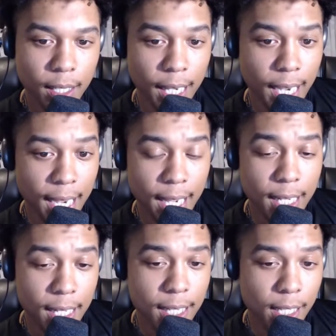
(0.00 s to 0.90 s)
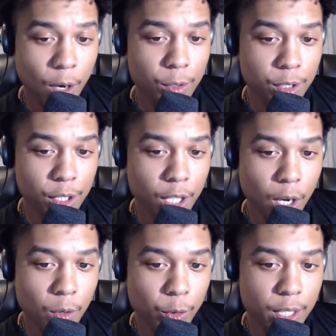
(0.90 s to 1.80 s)
it, it, it, goes to
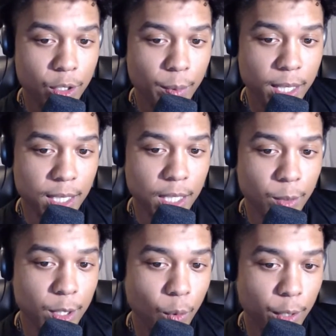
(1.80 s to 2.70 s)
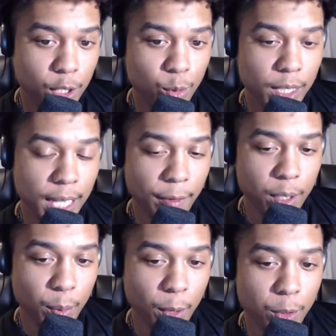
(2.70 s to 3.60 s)
show Chris Eubank Sr. is going strictly after
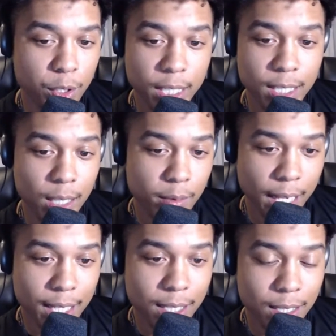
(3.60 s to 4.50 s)
the promoters, and it seems like he's